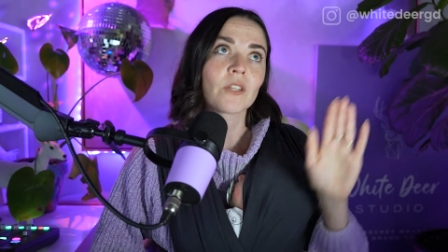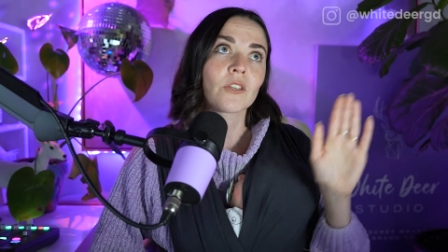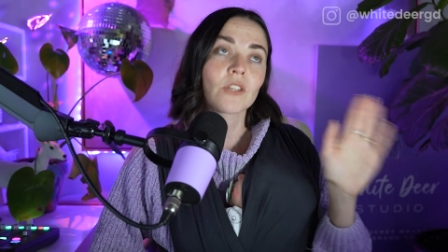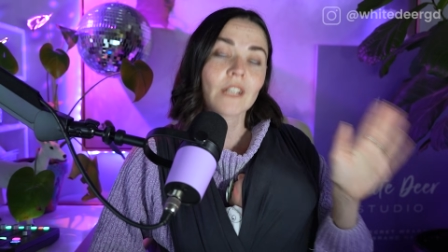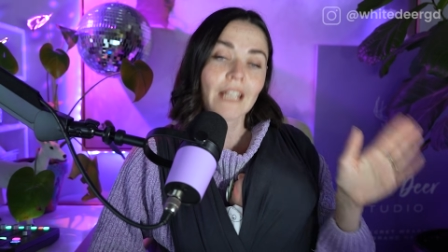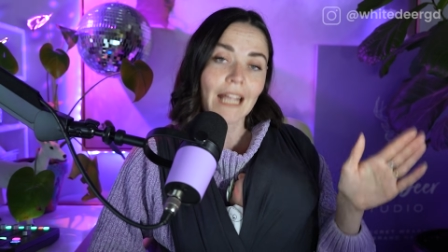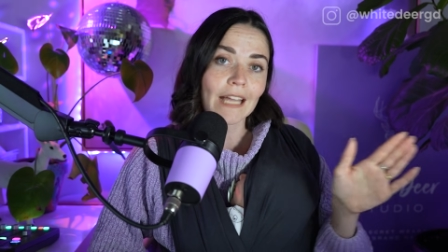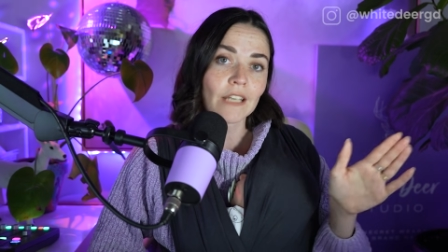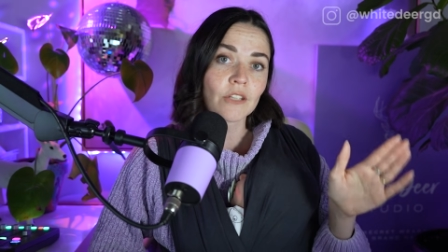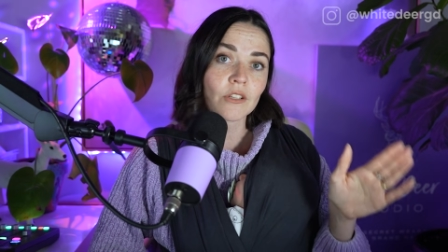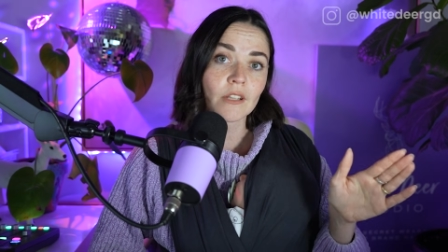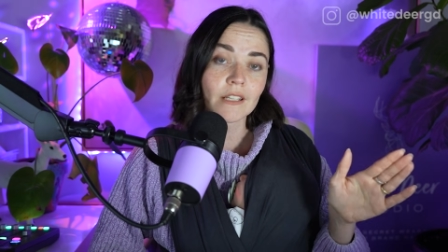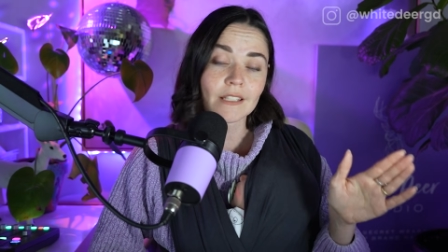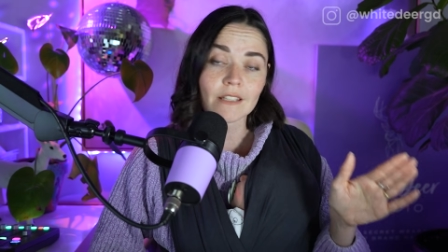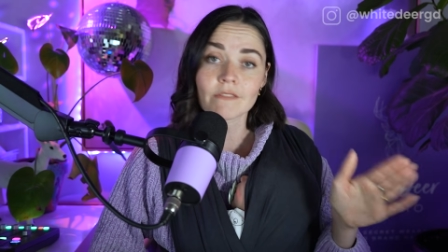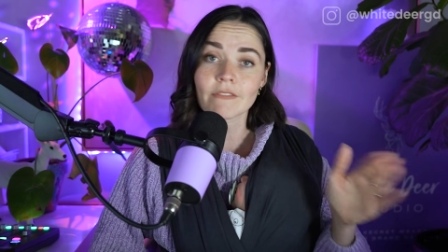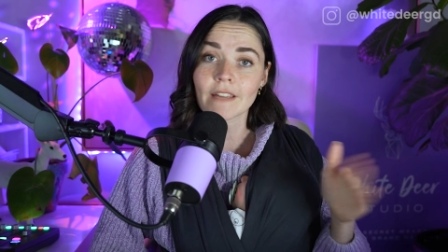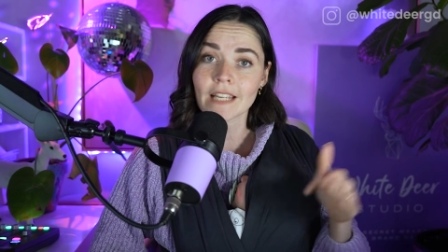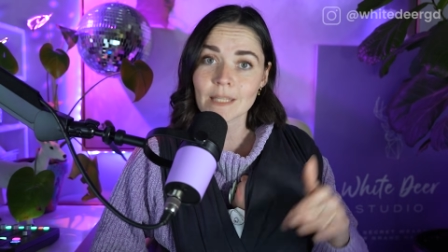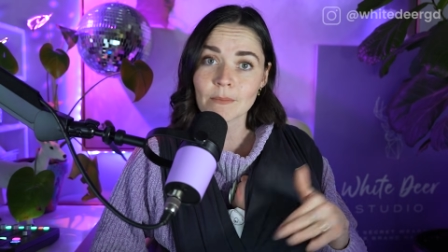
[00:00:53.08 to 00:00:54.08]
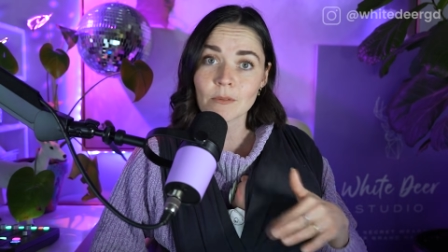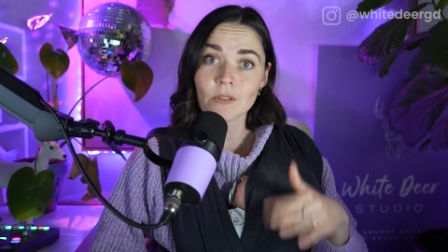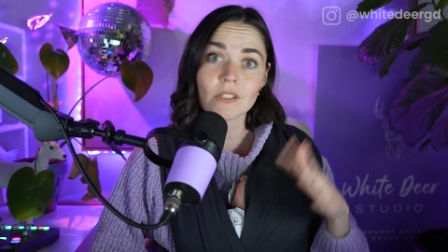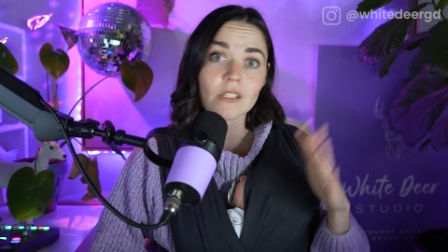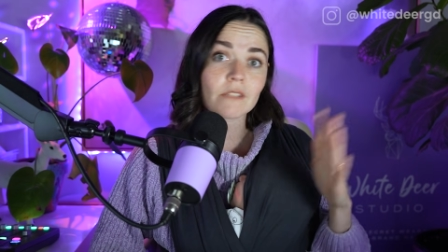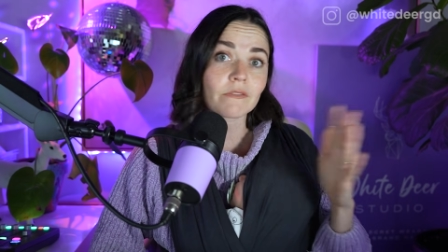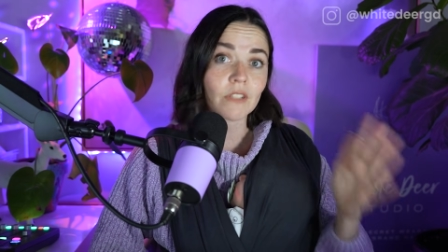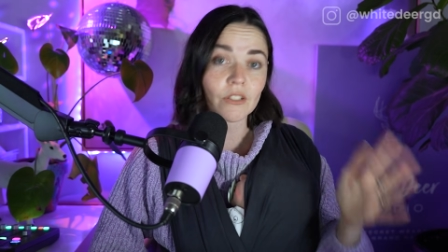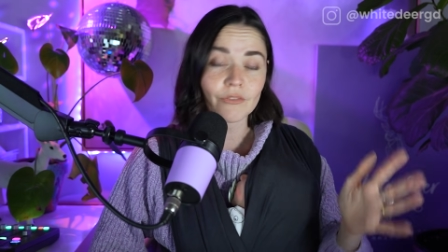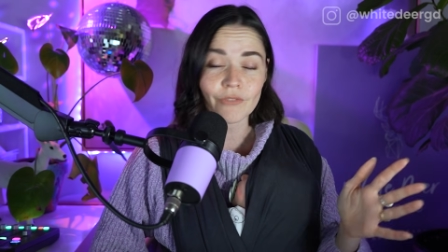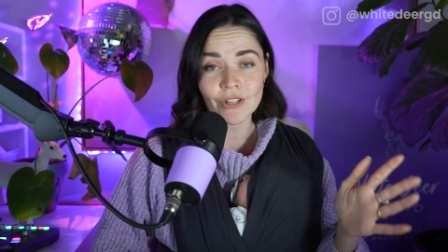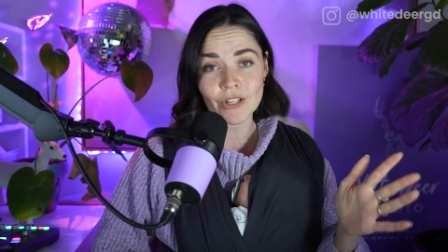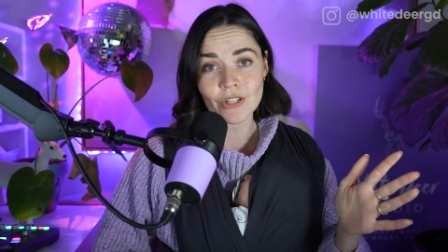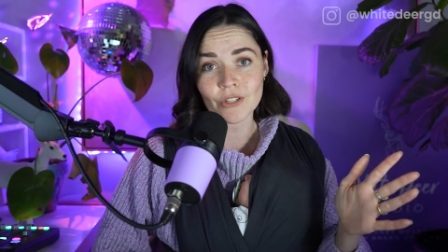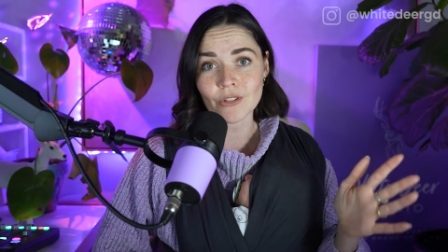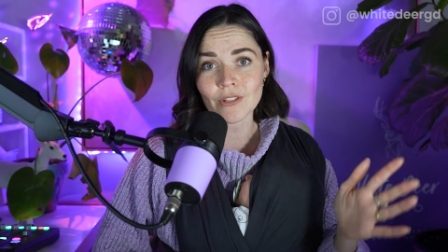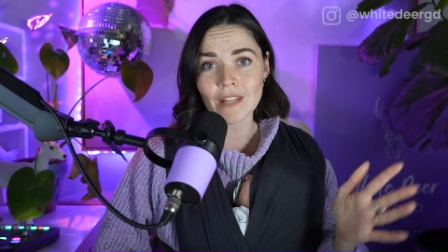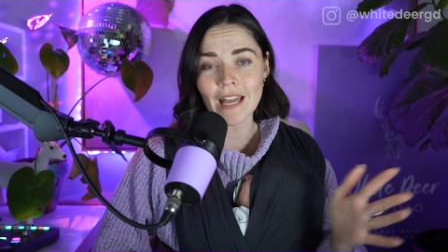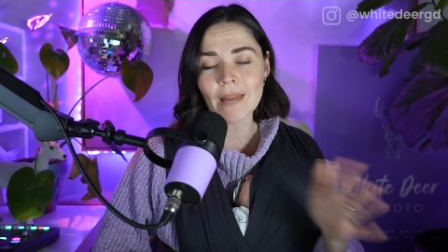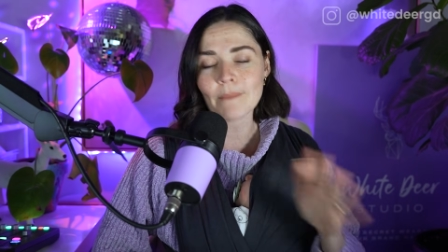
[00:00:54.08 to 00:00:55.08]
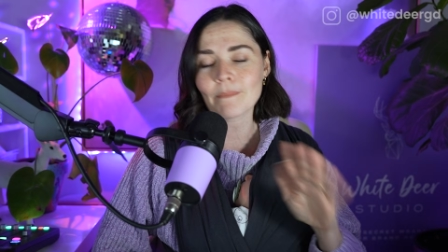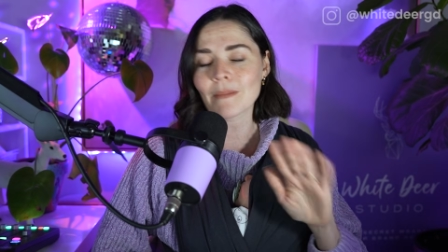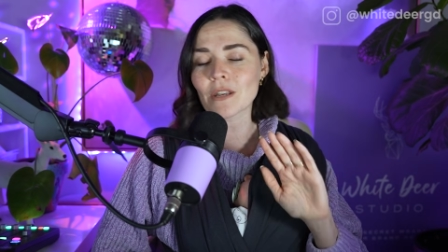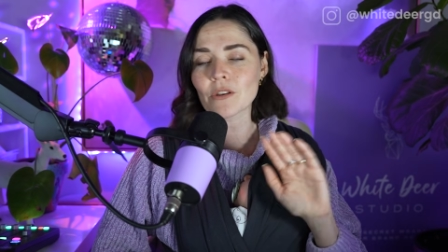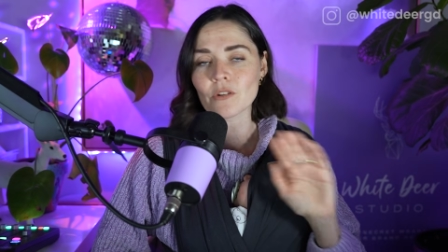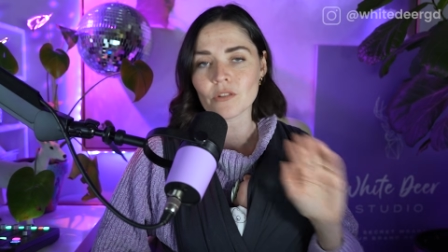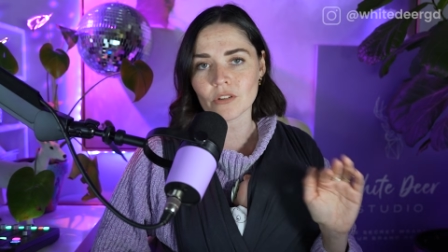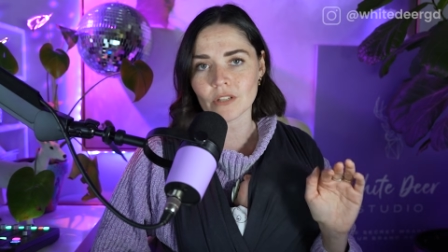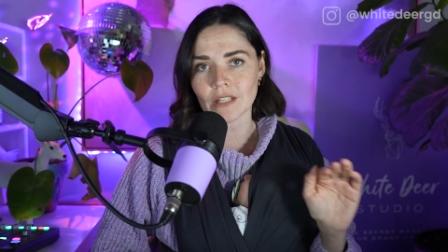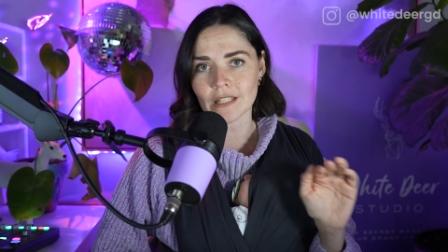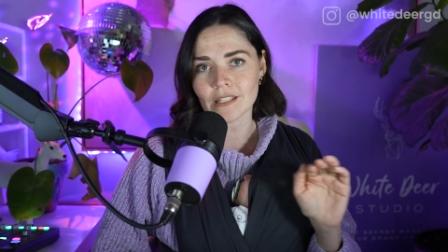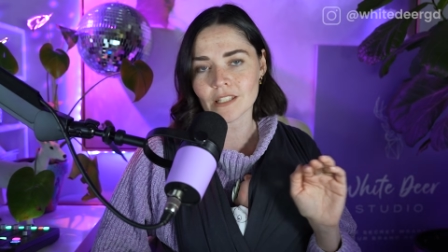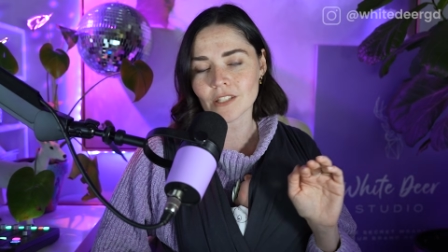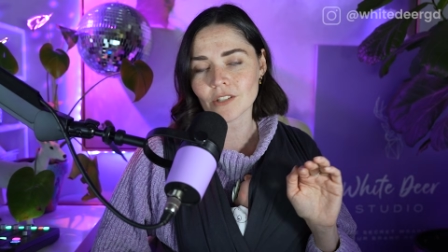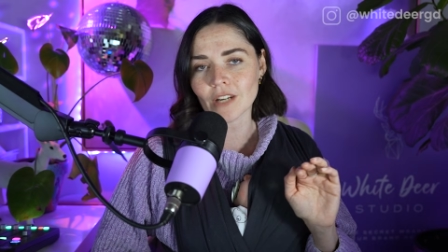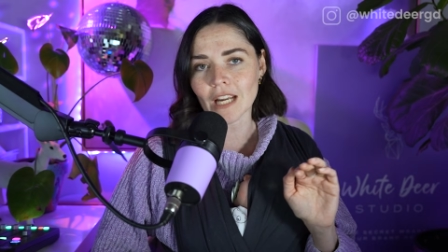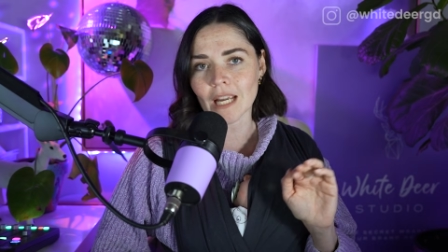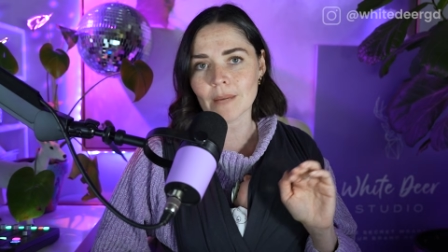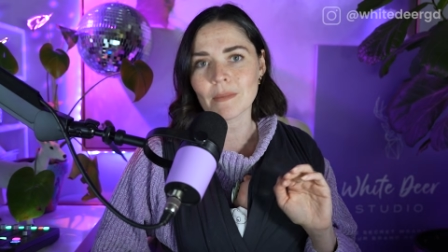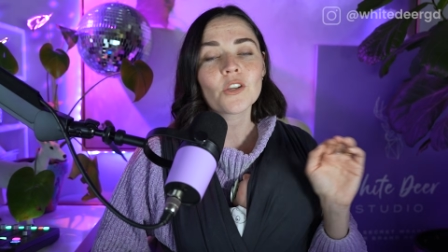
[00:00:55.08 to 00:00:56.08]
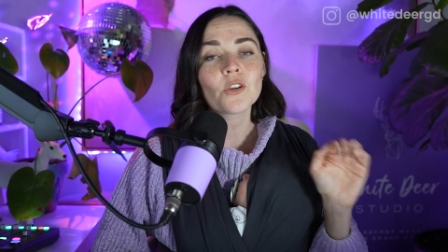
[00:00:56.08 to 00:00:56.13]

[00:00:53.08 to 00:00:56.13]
You can do this in Facebook, so feel free to do that, but not on Instagram.